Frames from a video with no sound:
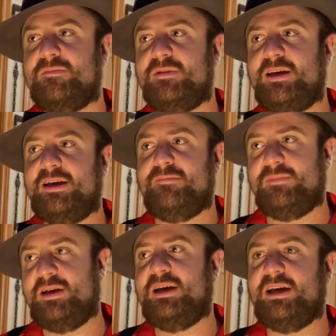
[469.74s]
it
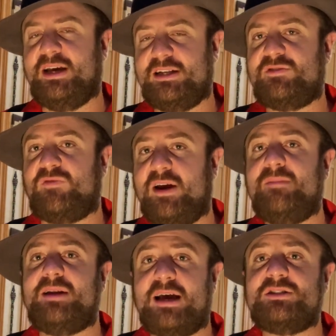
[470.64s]
it's
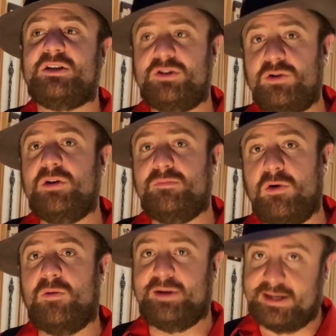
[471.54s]
framed as a good
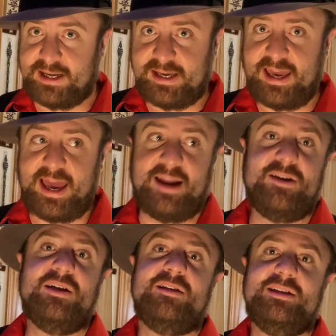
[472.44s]
moment,
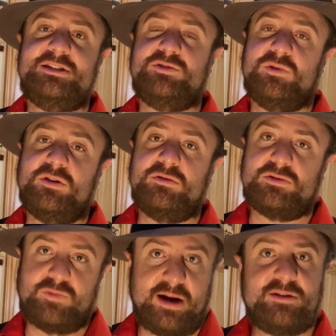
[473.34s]
again. This is one of those
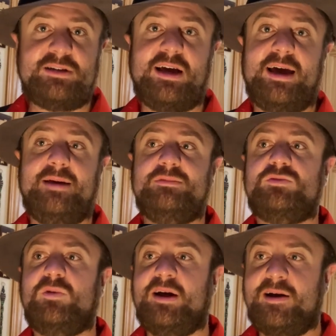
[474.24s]
rare times
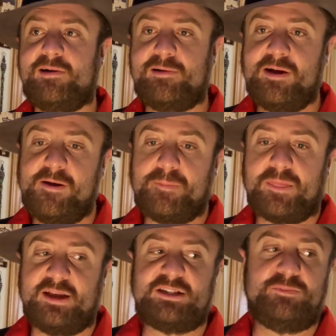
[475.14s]
where
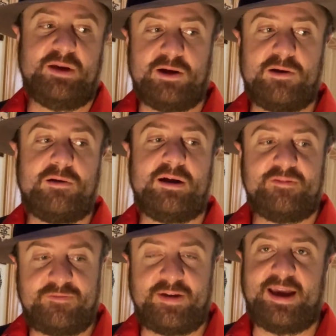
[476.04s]
Spear and
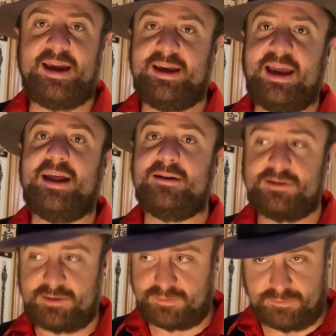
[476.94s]
Fang
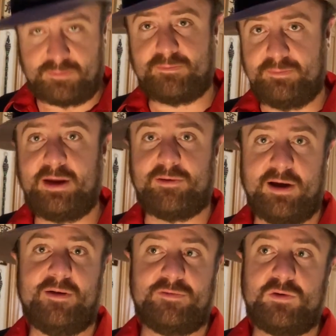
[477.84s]
and
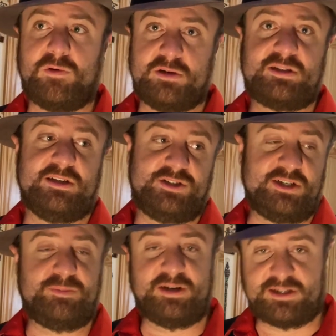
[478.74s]
Mira, of course, because
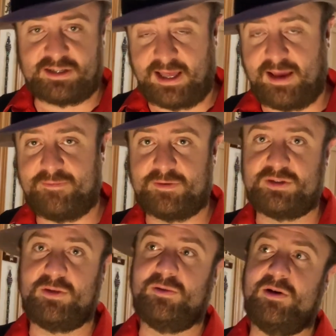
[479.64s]
she's been a slave for
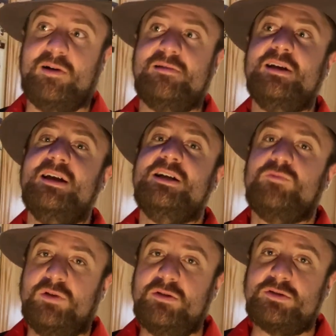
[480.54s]
so long,
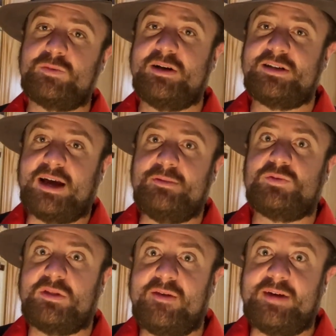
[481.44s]
one of those rare times
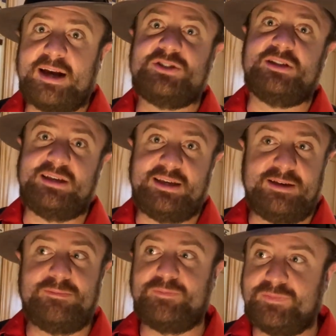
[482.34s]
where they've
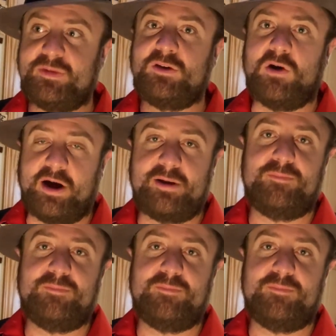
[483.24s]
actually caught a